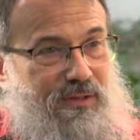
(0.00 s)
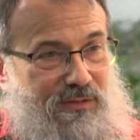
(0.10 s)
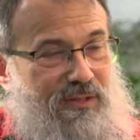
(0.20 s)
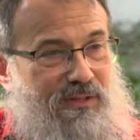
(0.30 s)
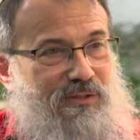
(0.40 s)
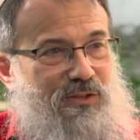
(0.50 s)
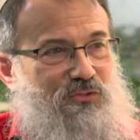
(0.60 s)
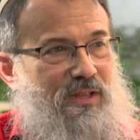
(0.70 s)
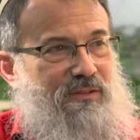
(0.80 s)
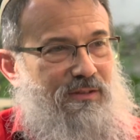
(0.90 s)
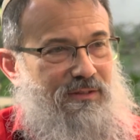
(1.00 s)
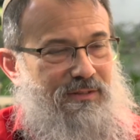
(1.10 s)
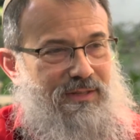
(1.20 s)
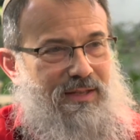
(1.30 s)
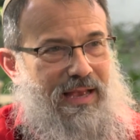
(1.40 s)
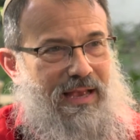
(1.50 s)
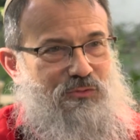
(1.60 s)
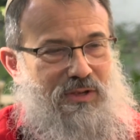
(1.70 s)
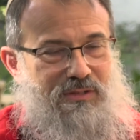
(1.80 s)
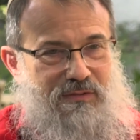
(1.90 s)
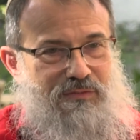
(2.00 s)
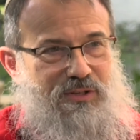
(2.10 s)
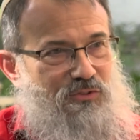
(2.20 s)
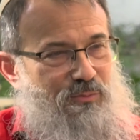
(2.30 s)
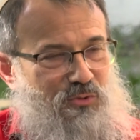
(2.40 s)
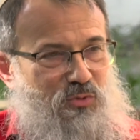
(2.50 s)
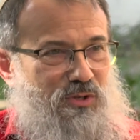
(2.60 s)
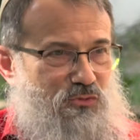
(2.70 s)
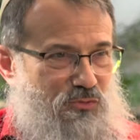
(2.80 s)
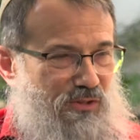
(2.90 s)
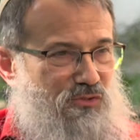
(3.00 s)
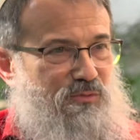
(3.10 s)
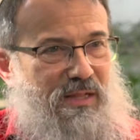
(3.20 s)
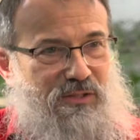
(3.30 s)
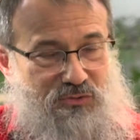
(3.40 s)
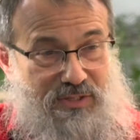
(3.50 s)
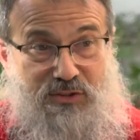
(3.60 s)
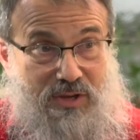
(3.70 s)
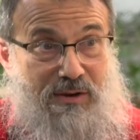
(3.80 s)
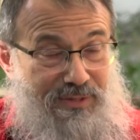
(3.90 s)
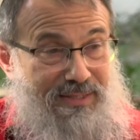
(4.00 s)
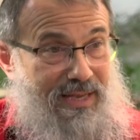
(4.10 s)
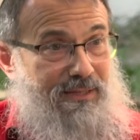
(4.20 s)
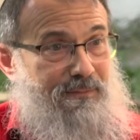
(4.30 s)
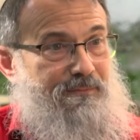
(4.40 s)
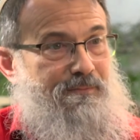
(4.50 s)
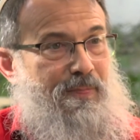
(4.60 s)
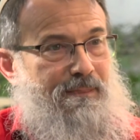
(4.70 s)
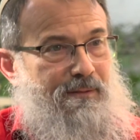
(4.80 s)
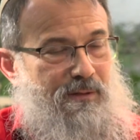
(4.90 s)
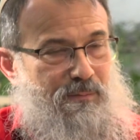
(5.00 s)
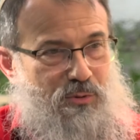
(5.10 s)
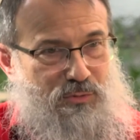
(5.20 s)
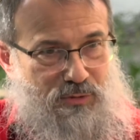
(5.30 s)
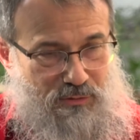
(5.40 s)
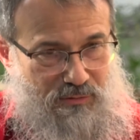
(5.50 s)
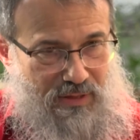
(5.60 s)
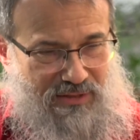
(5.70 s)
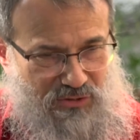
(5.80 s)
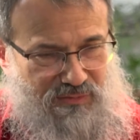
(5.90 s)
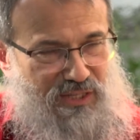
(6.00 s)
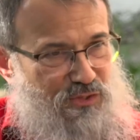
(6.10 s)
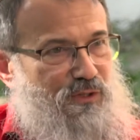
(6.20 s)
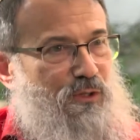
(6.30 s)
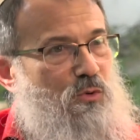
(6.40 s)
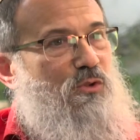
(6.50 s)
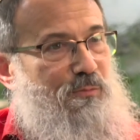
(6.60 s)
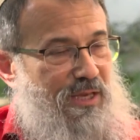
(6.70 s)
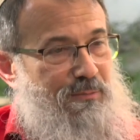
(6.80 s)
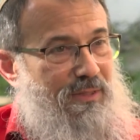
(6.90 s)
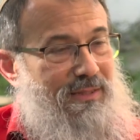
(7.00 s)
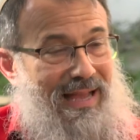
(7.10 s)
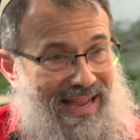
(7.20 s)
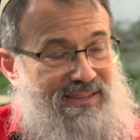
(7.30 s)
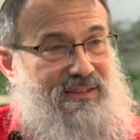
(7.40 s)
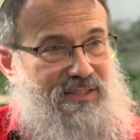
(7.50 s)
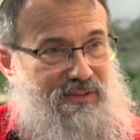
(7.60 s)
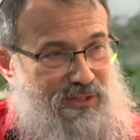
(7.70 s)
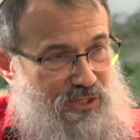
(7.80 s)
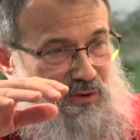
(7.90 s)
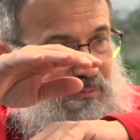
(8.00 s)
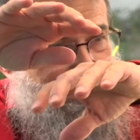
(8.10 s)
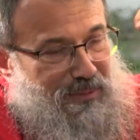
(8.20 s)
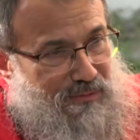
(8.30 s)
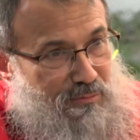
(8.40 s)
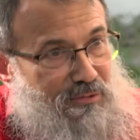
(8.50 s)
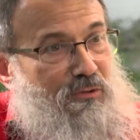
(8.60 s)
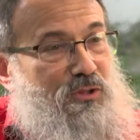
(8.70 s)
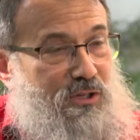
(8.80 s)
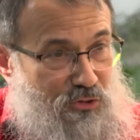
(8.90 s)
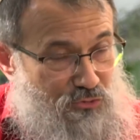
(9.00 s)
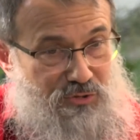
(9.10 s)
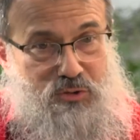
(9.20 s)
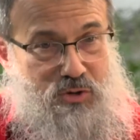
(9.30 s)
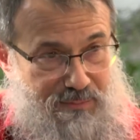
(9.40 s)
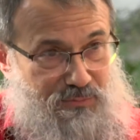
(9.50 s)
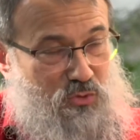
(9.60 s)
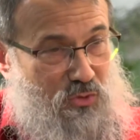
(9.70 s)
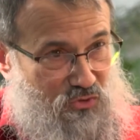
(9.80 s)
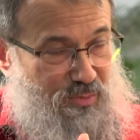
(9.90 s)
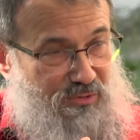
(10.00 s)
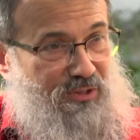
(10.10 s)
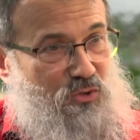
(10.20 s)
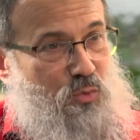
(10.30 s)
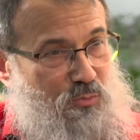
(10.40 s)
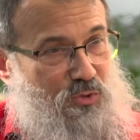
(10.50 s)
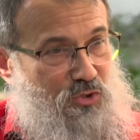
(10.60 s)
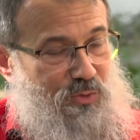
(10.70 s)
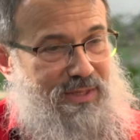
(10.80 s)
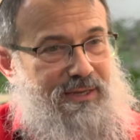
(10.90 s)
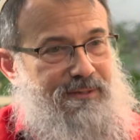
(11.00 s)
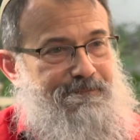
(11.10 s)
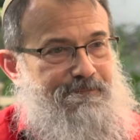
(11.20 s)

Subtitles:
the Dignity Center has activities between Israelis and Palestinians every day, both activities for local people and activities for people from around the country who come to experience what we're doing there.